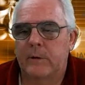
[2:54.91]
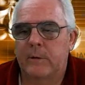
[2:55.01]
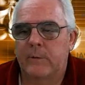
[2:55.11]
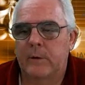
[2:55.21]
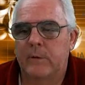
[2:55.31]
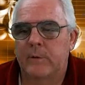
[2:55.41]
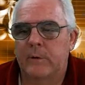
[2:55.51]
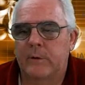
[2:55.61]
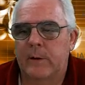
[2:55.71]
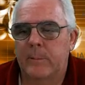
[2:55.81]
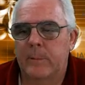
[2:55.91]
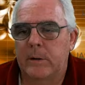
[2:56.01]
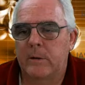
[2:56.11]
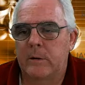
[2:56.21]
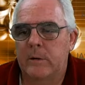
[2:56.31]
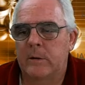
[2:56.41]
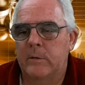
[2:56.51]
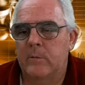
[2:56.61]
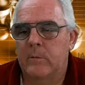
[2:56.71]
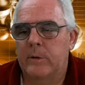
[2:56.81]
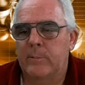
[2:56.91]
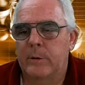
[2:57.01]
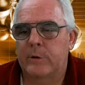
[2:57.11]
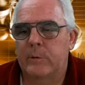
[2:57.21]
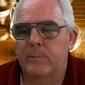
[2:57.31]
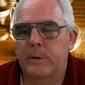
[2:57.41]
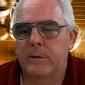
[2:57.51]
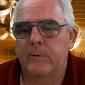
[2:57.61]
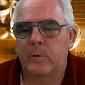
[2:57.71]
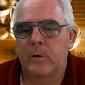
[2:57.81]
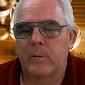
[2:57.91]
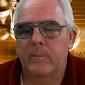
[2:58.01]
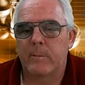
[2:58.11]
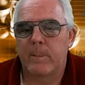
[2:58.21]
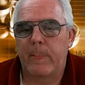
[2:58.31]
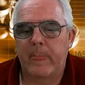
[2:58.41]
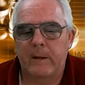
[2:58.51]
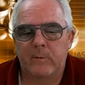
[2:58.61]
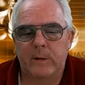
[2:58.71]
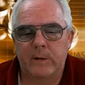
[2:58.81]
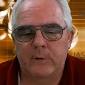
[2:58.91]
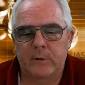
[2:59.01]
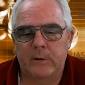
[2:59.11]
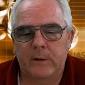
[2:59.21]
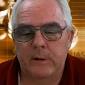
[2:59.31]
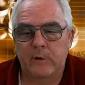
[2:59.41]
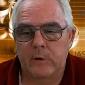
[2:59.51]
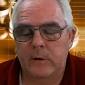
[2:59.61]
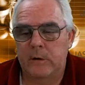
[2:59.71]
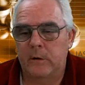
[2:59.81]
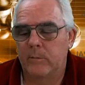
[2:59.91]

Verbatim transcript: the Winawer tabia here with bishop b4 advanced variation here.